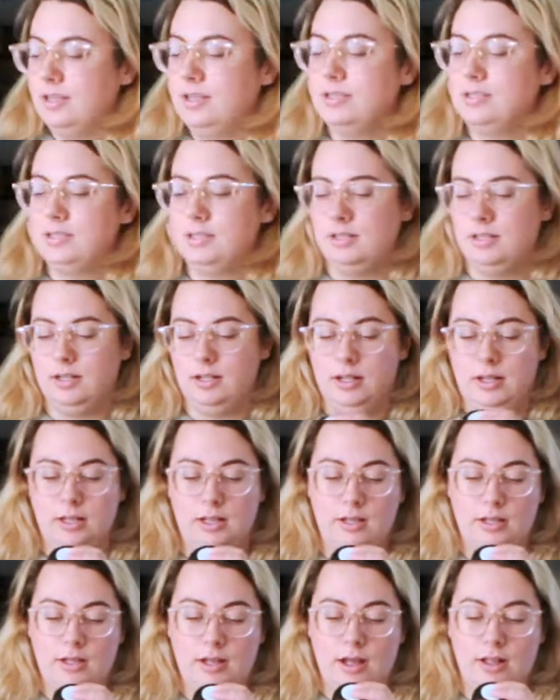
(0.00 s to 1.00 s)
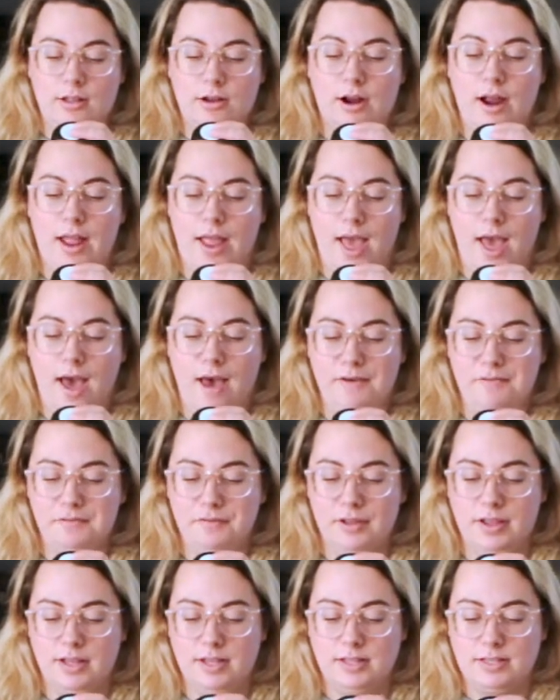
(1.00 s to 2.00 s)
this color I
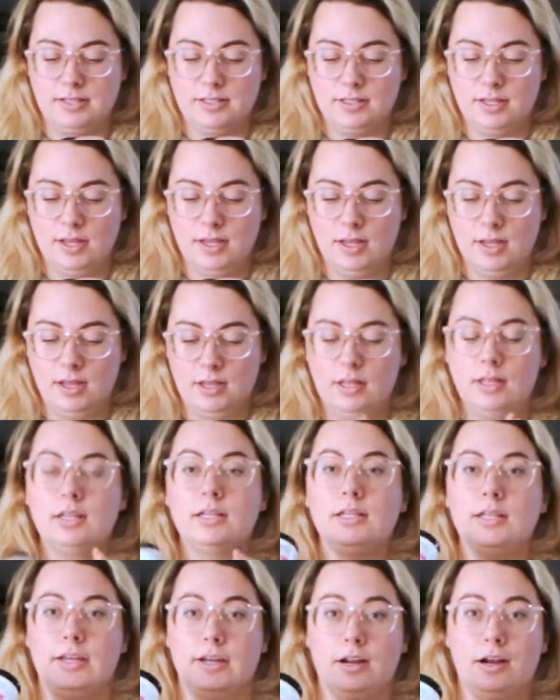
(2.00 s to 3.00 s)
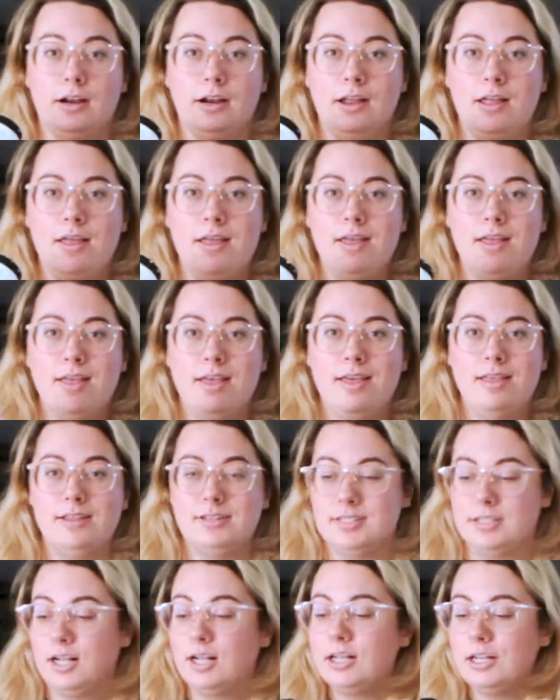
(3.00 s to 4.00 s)
have is clear.
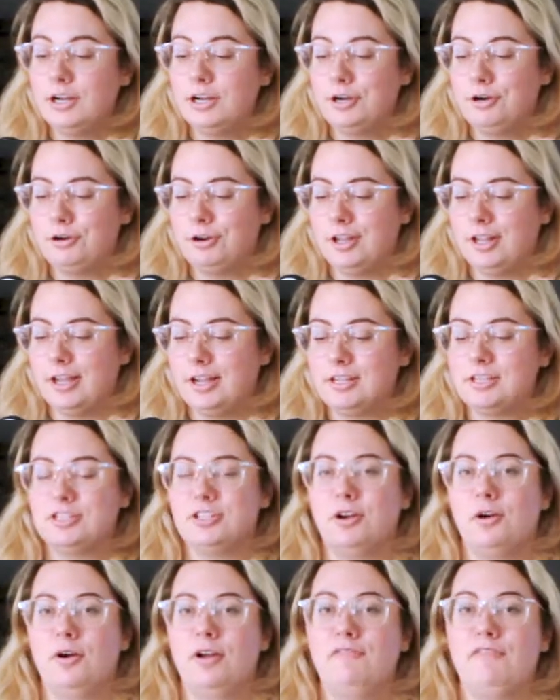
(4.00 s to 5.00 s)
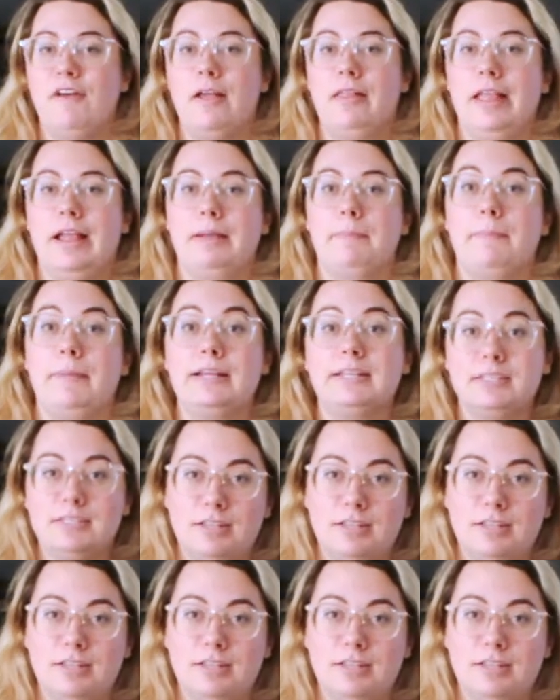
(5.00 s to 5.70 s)
This is clear acrylic, so if I like mix